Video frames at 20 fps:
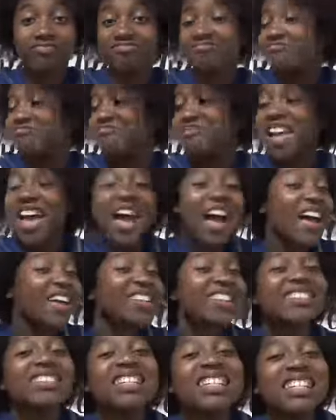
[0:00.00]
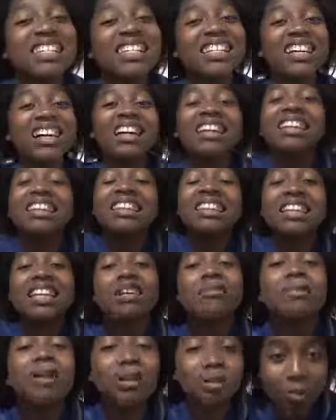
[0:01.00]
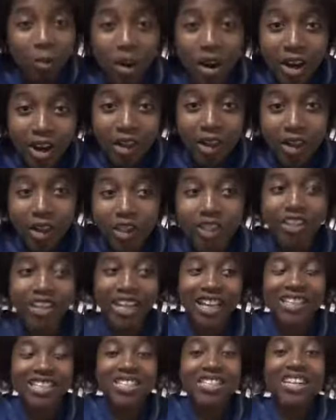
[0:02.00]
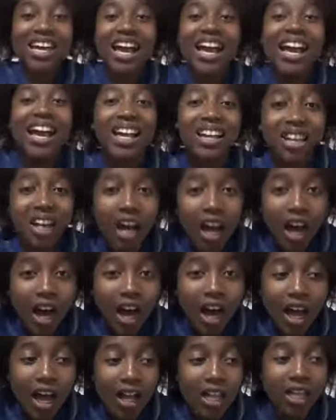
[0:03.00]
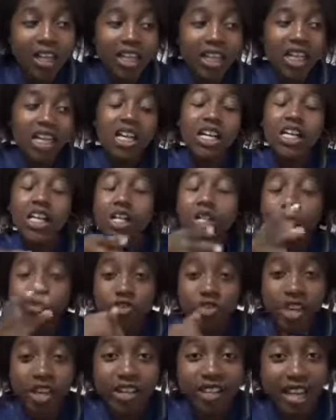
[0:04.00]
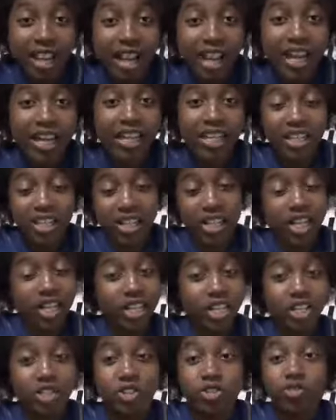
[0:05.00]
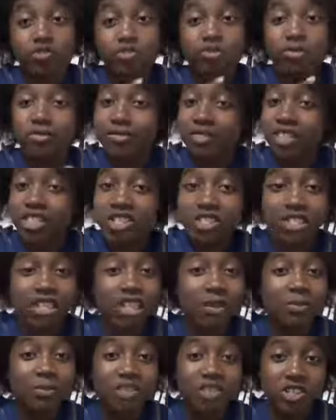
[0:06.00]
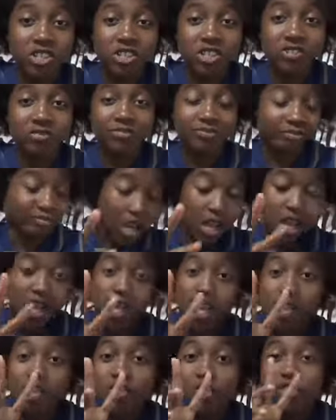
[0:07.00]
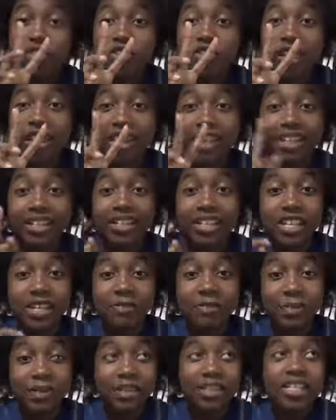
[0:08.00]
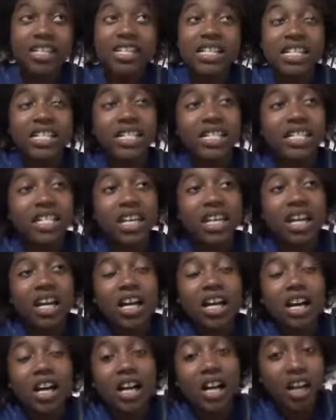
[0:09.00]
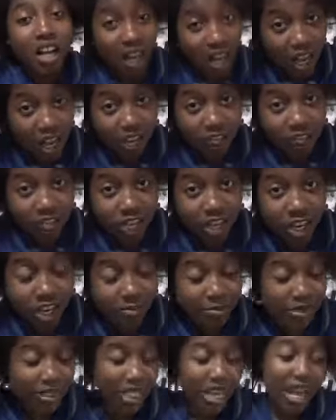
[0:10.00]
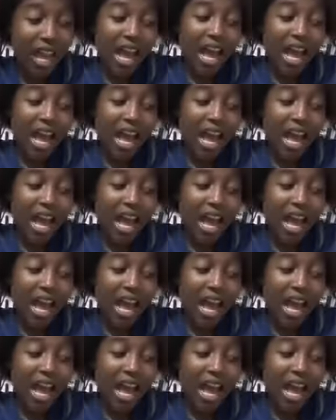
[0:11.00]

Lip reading: nasty lemon water that's kind of hot, drink that and you just keep it chill. Second tip is cough drops.